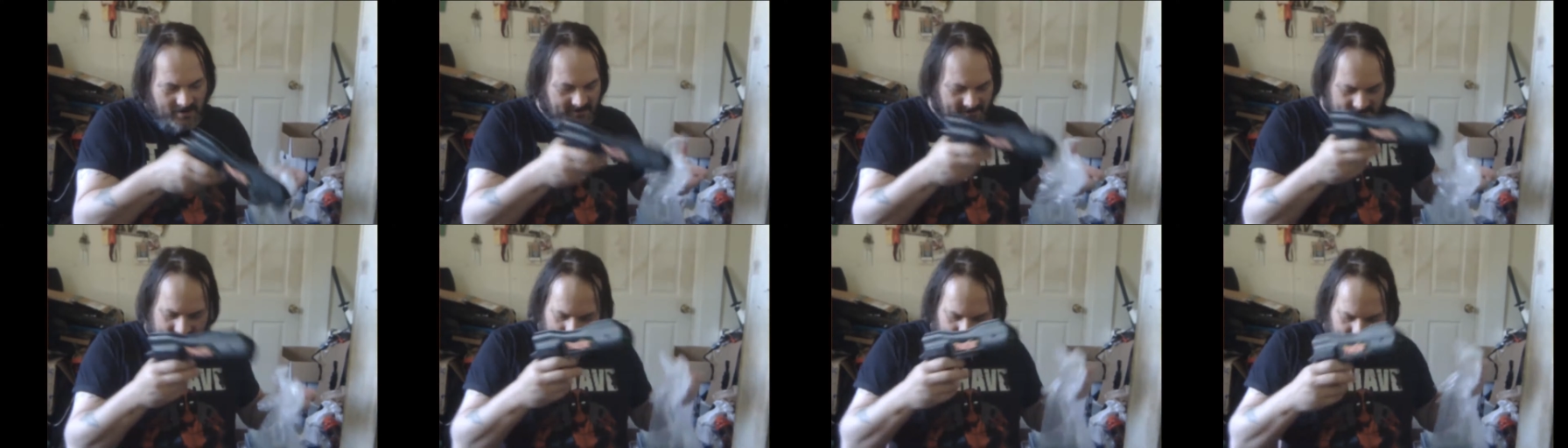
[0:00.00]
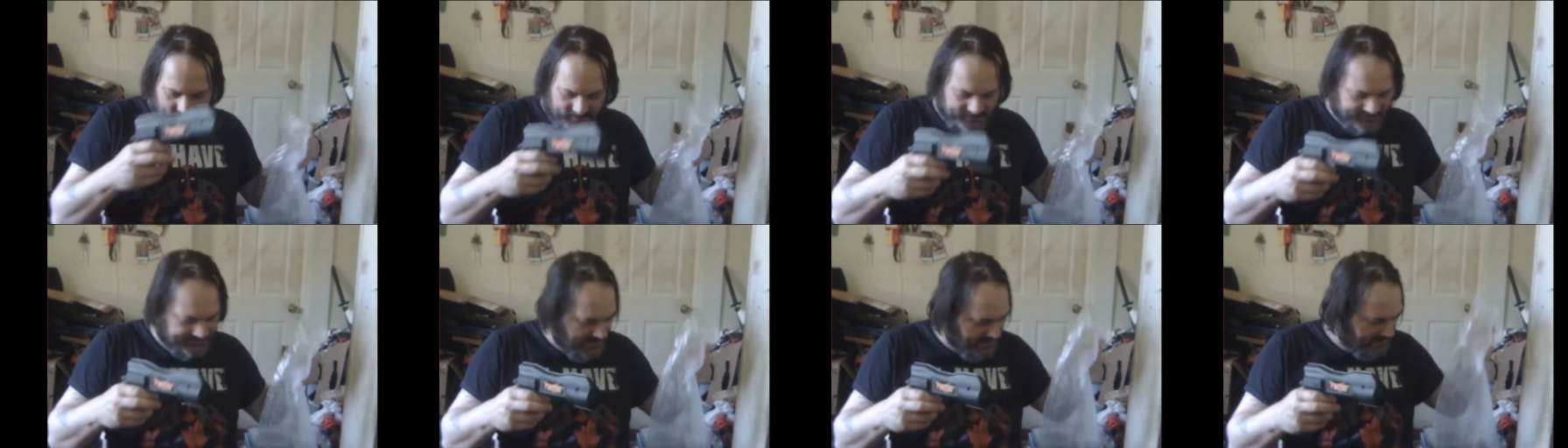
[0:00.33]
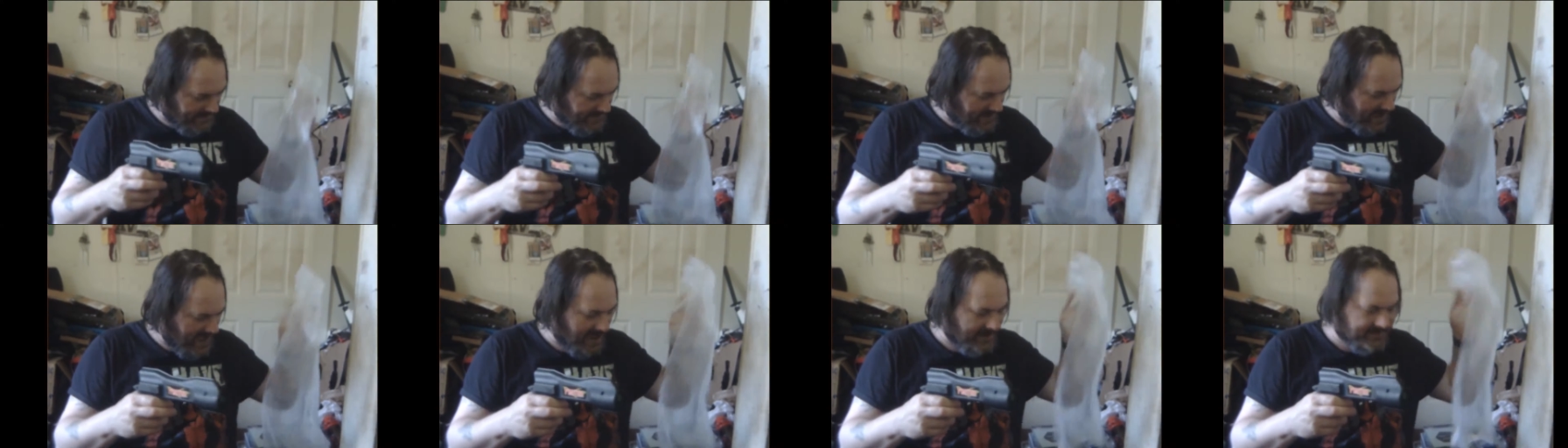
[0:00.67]
There was
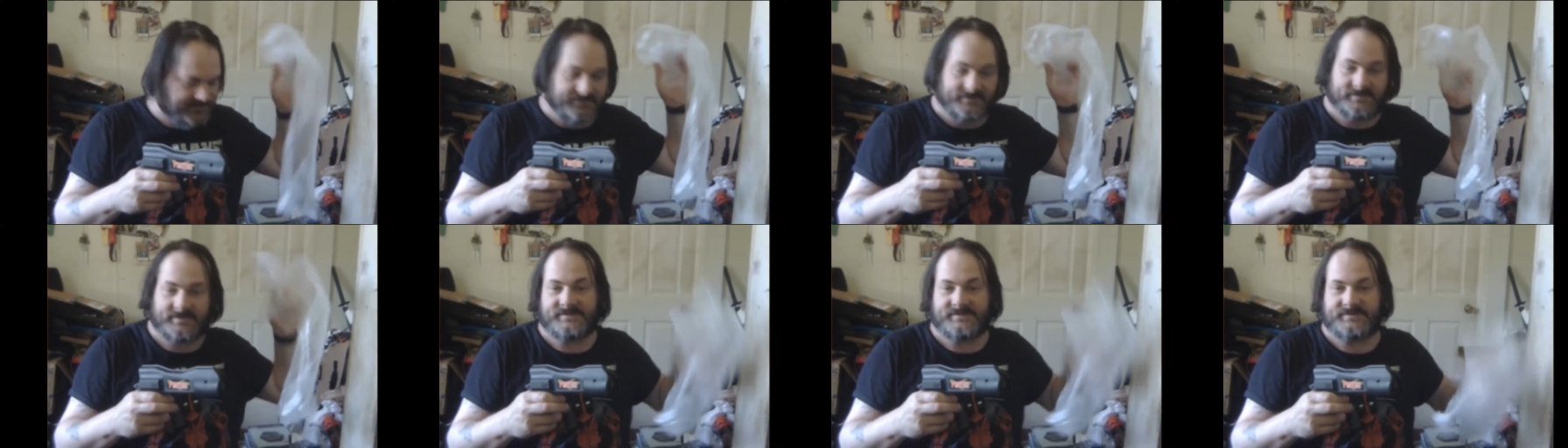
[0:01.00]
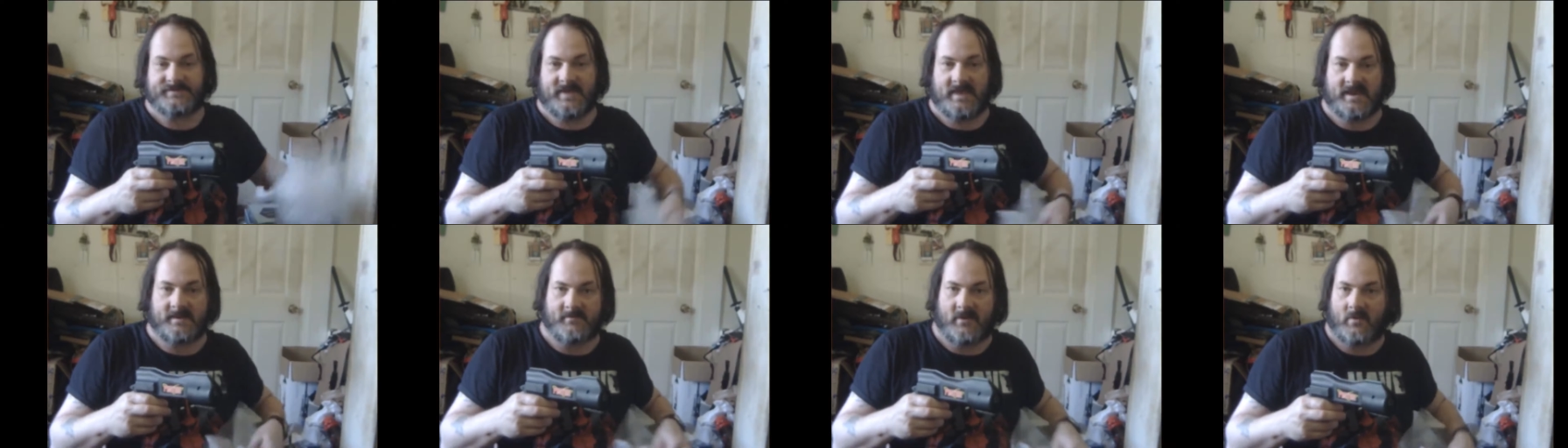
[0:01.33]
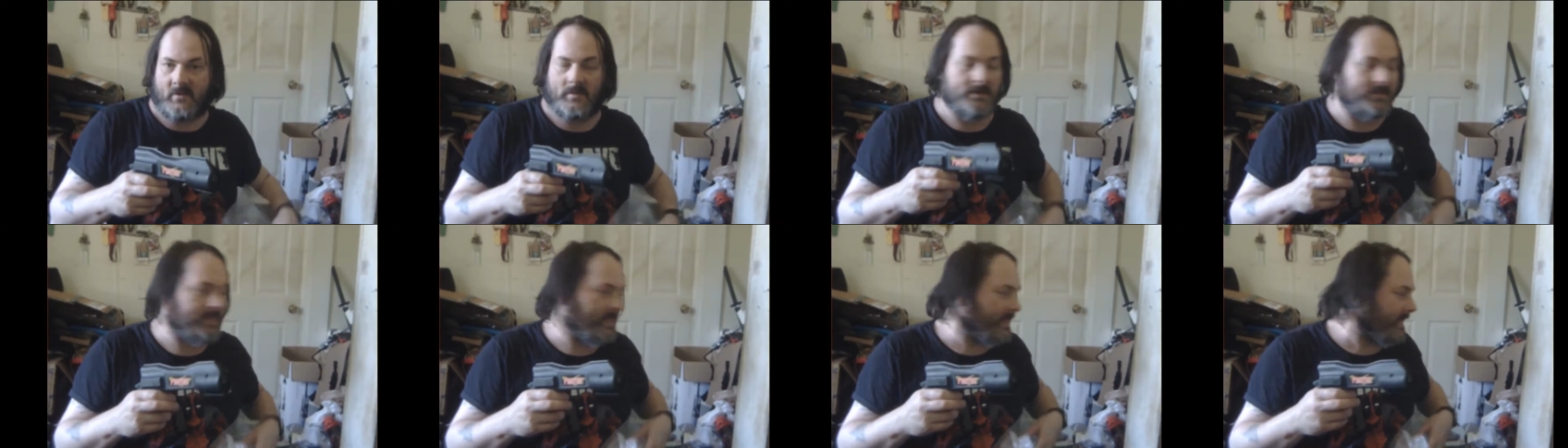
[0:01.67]
nothing actually said about
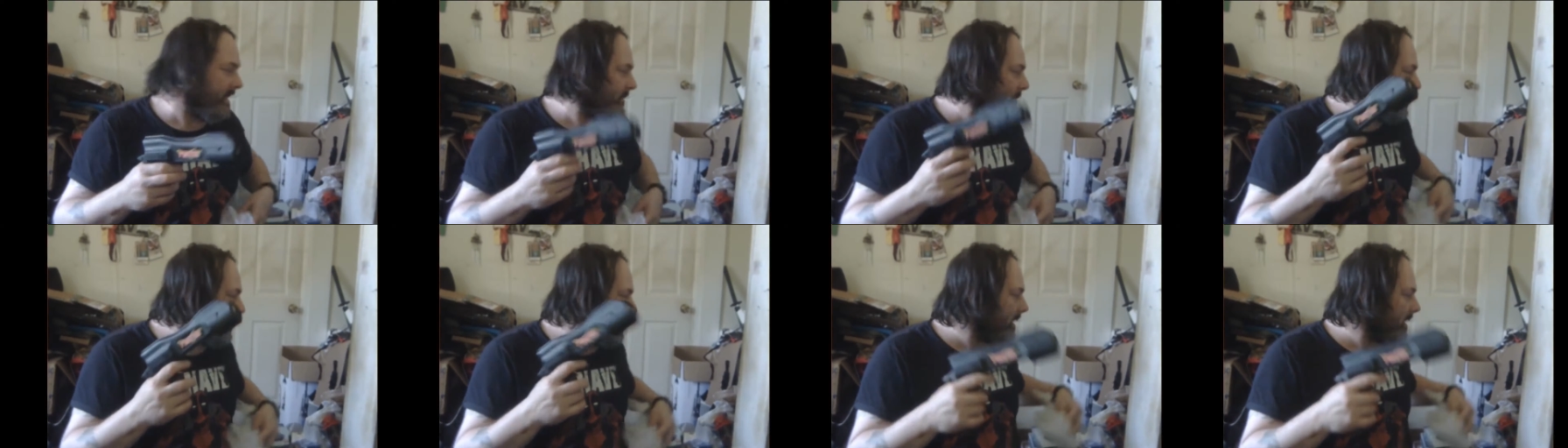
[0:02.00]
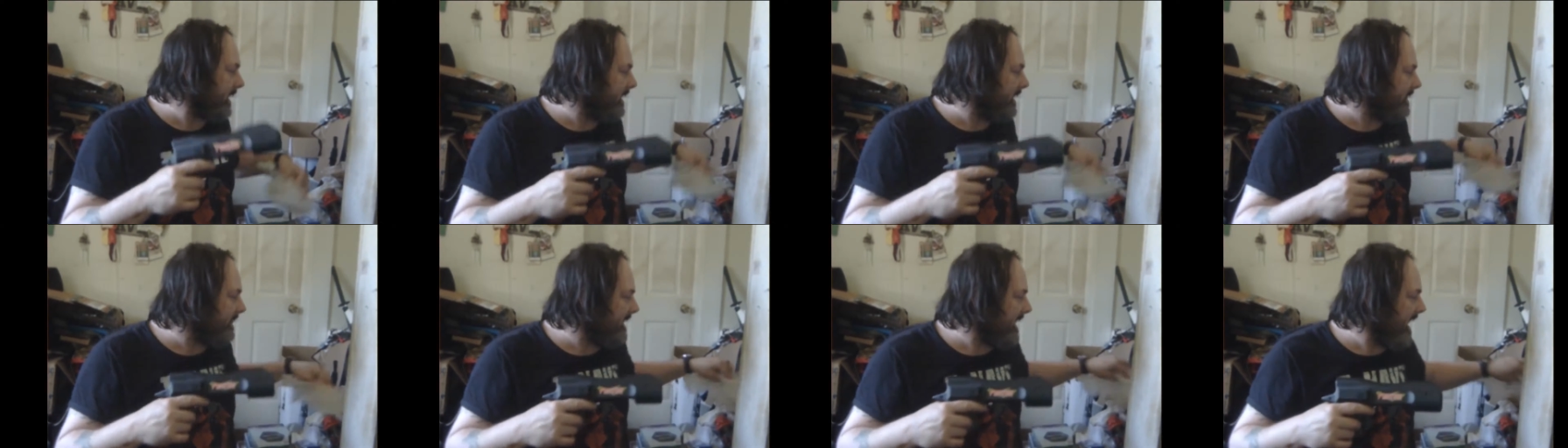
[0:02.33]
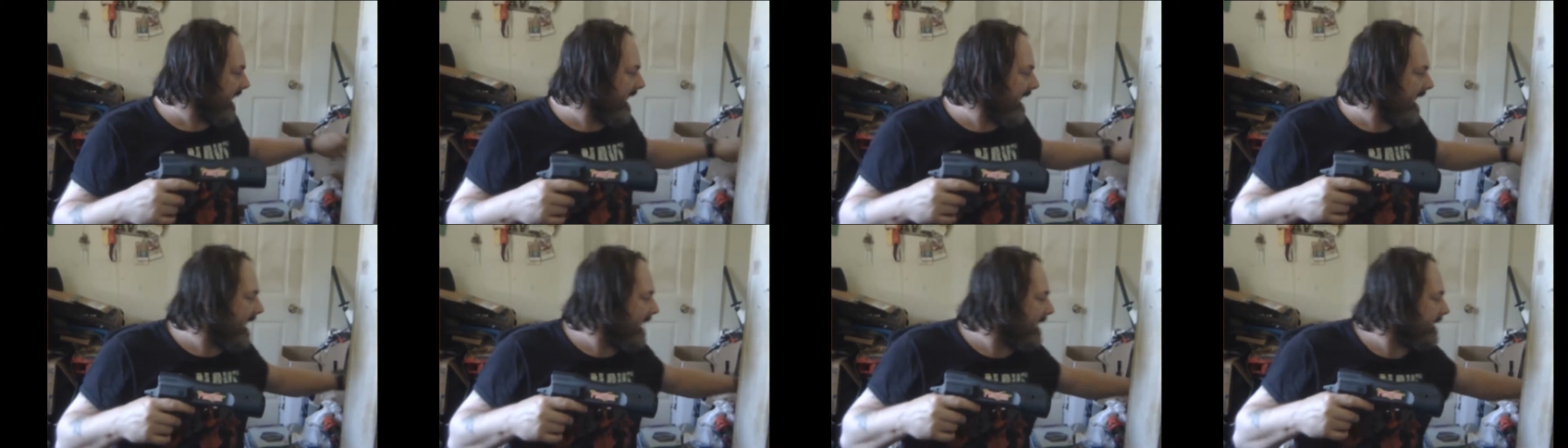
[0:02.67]
whether they work in the
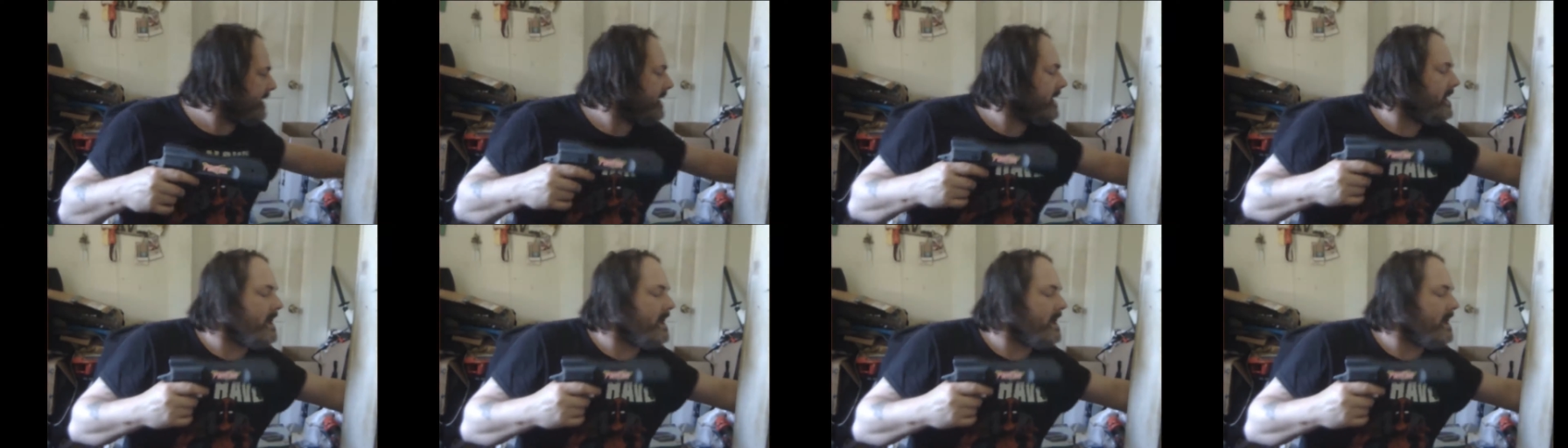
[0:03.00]
ad.